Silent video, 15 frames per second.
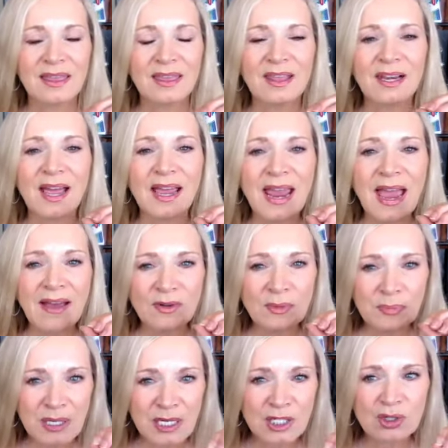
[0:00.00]
that I have a
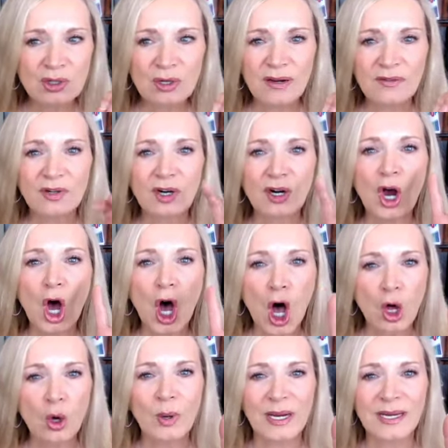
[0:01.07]
picture of her
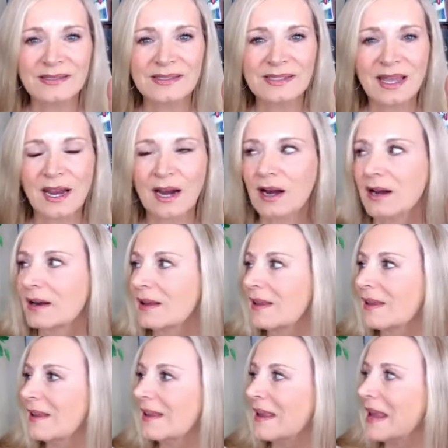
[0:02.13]
always there.
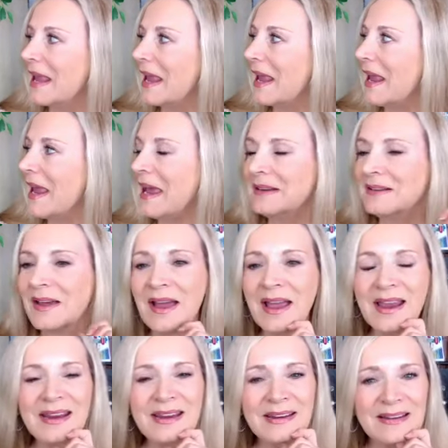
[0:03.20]
And
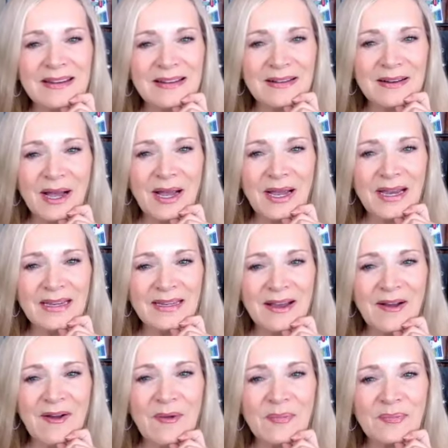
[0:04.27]
I I
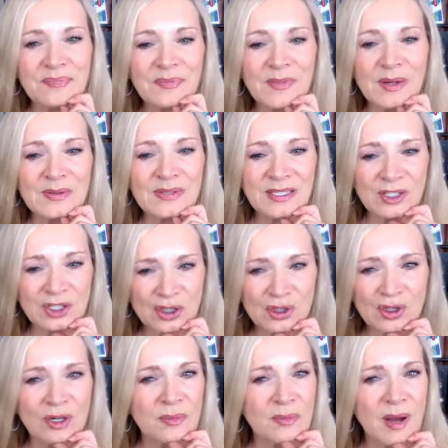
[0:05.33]
um I was like,
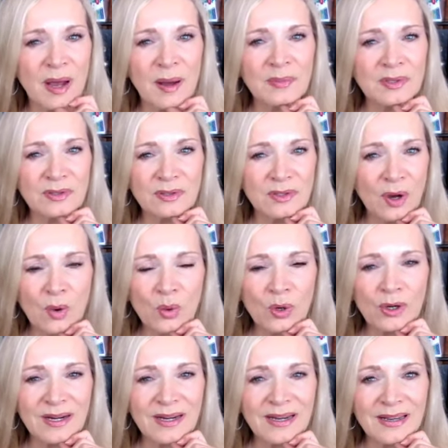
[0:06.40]
sure, mom, no
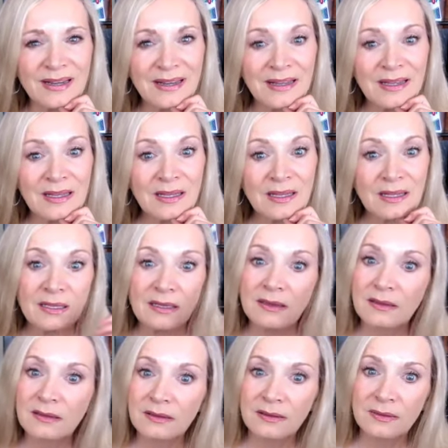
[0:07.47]
worry
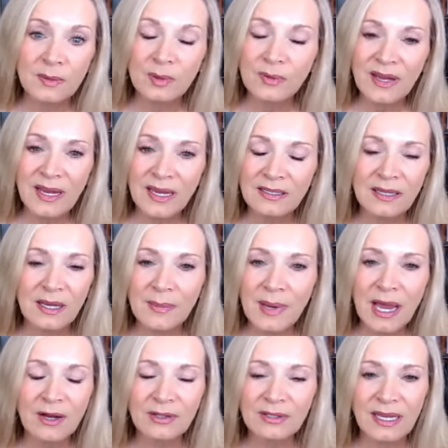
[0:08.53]
the movie had not come
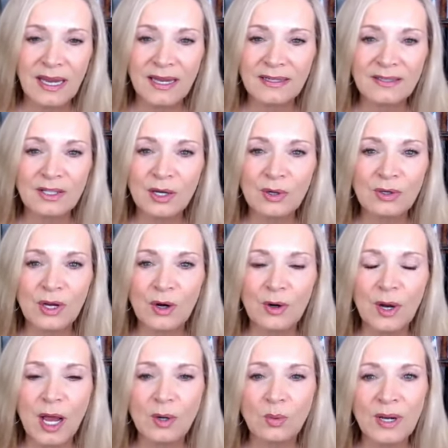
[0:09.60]
out yet,
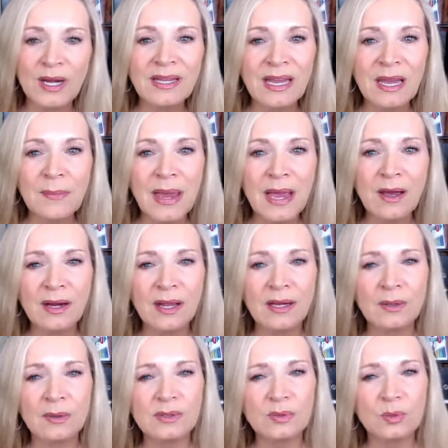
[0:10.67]
Coco. And when it came out and
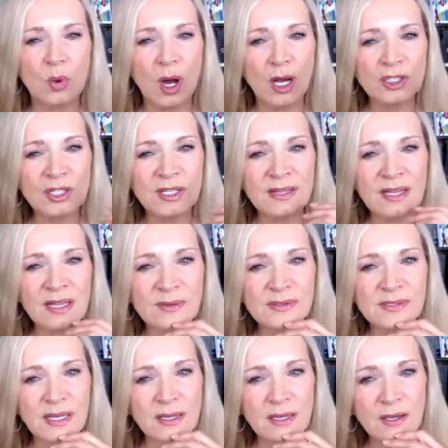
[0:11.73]
I was watching that, I
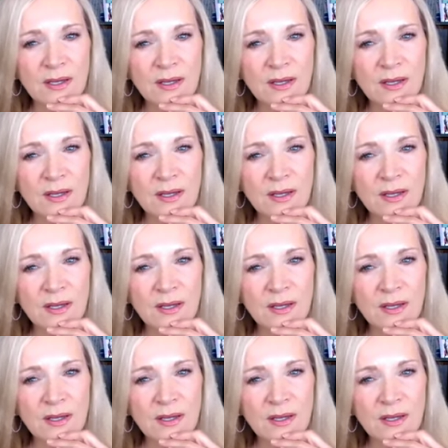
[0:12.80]
was like,